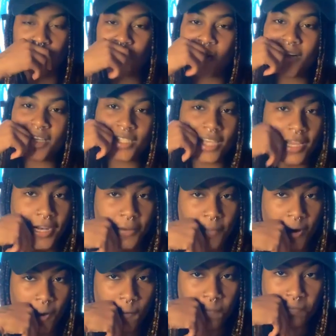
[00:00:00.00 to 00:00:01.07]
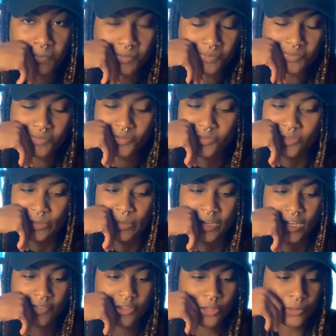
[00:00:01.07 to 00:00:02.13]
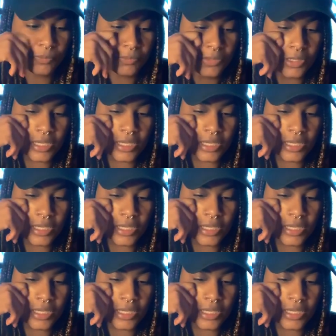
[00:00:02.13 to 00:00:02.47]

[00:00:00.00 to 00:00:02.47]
very excited about for many of you.